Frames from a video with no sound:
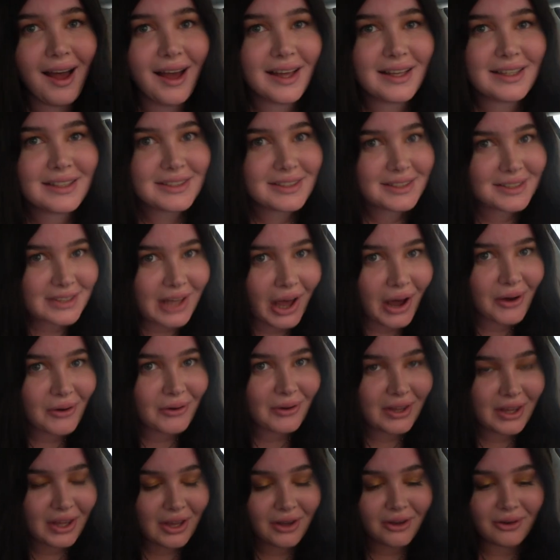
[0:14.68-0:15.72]
So
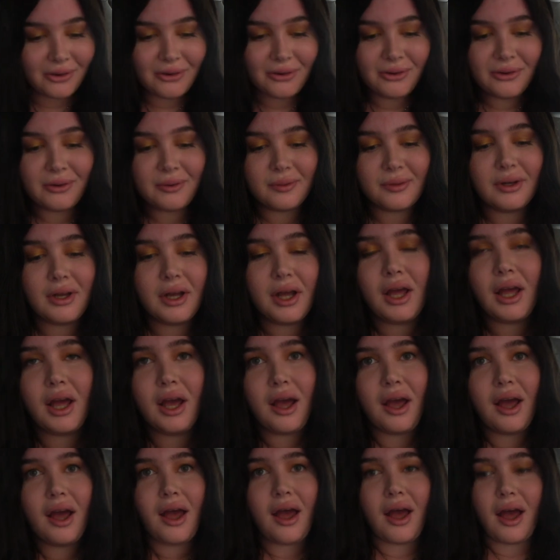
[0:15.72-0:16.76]
cute.
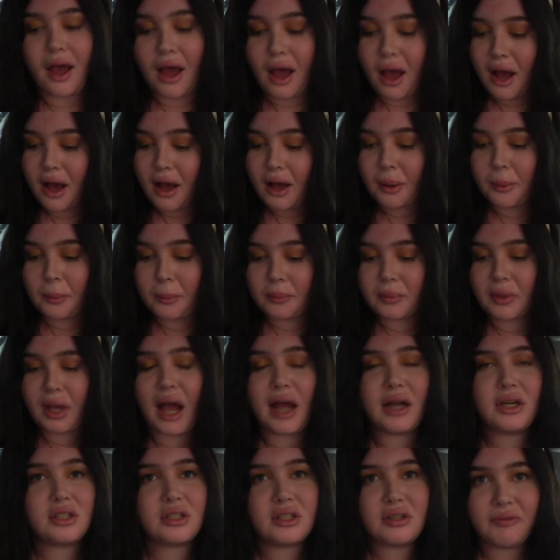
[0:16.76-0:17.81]
I
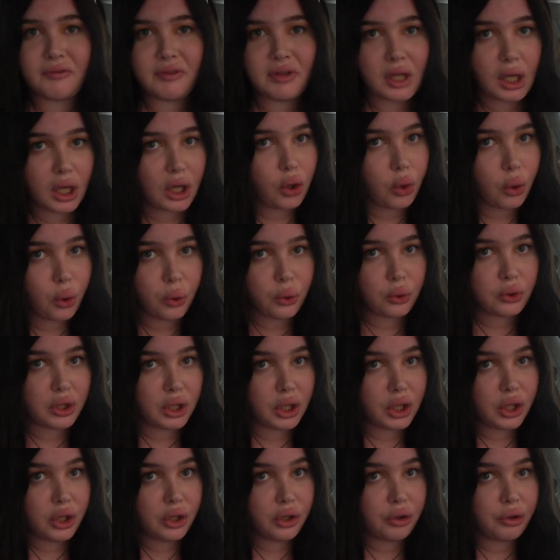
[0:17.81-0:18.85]
just didn't feel like
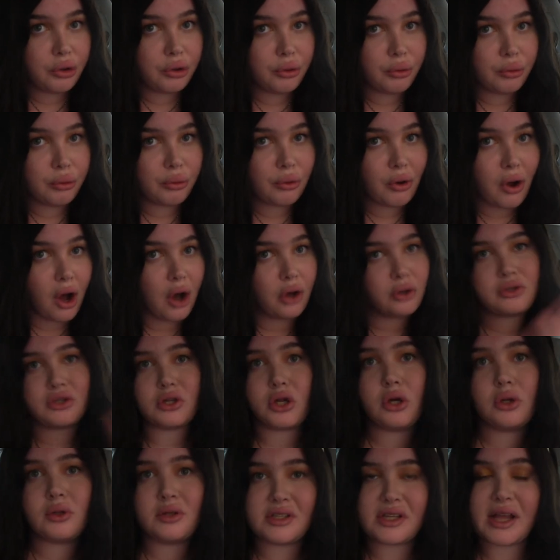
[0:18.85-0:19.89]
holding you.
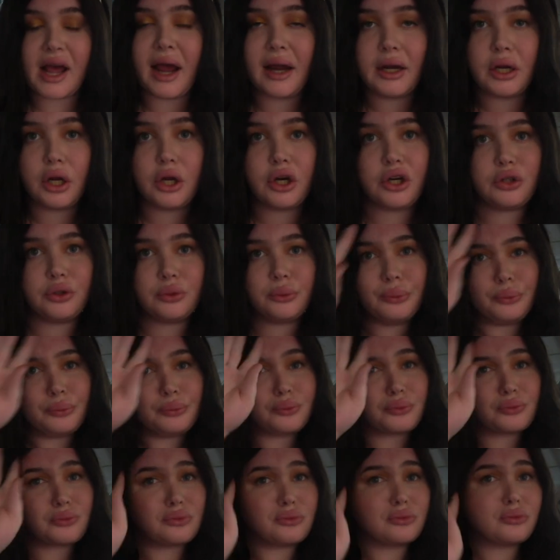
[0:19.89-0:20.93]
Also, side note,
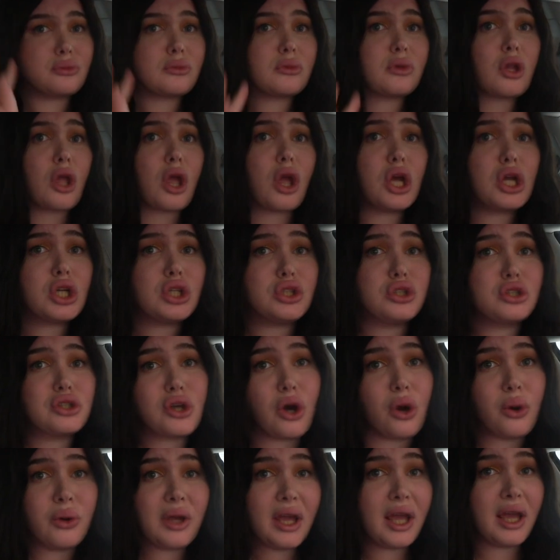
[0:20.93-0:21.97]

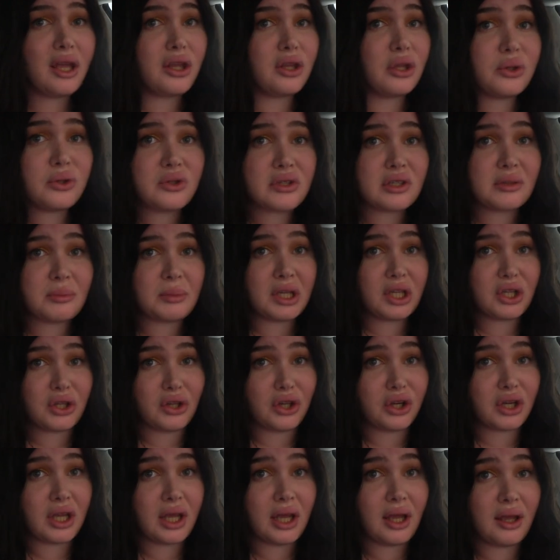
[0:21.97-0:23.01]
don't get used to me
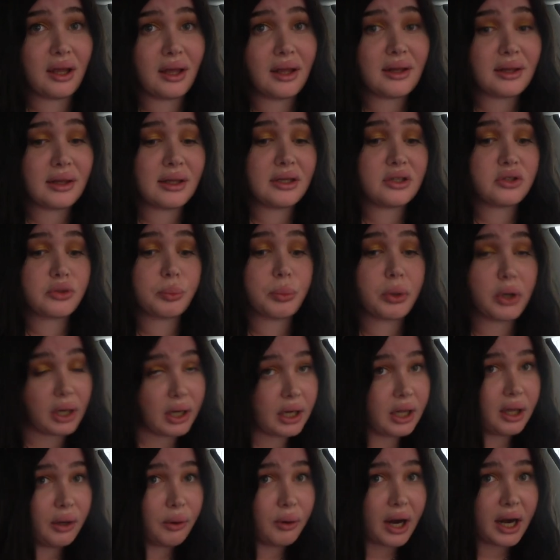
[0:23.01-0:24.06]
looking this
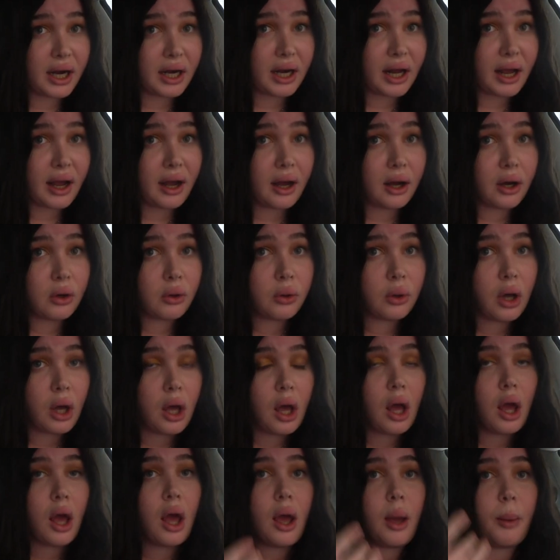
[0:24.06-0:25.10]
pretty right now,
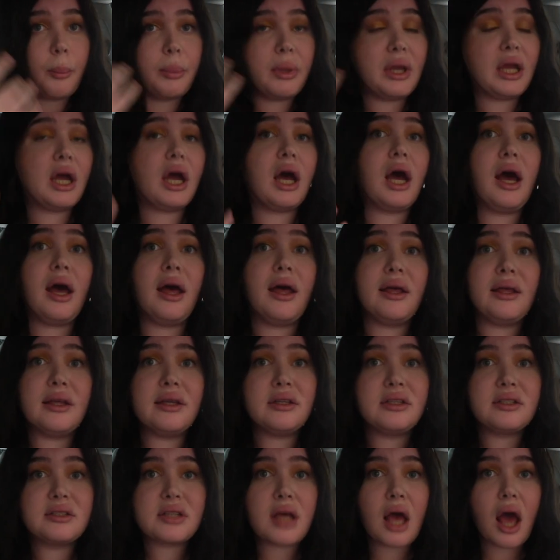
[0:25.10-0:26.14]

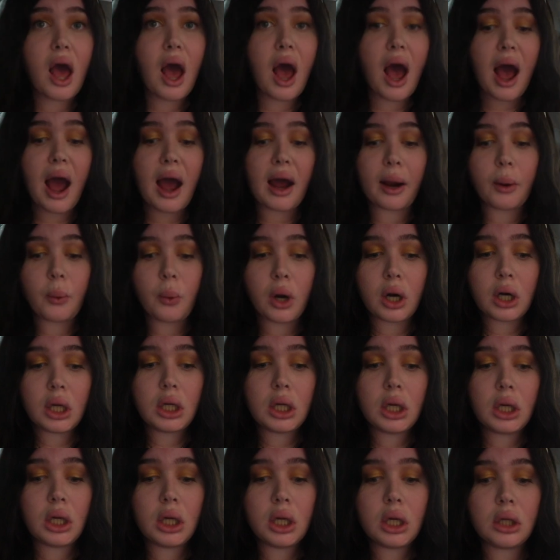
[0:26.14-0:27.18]
because I
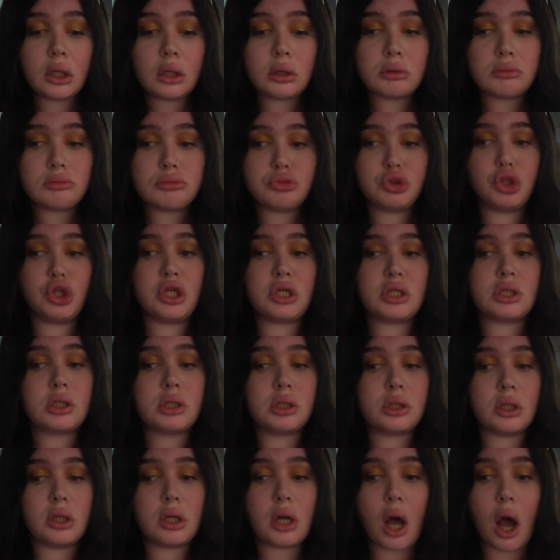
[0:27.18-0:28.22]
wanna
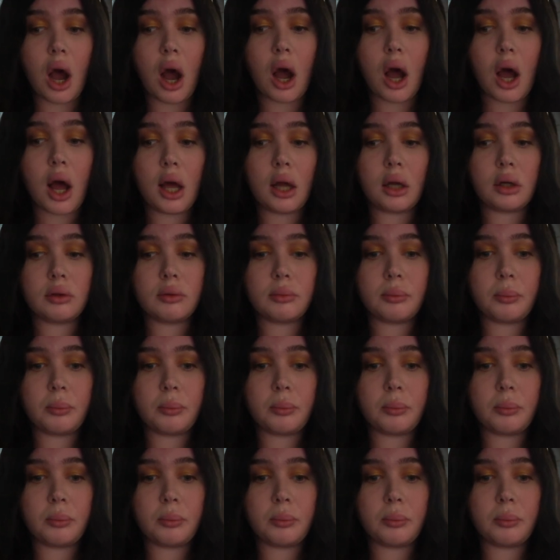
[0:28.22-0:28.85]
just not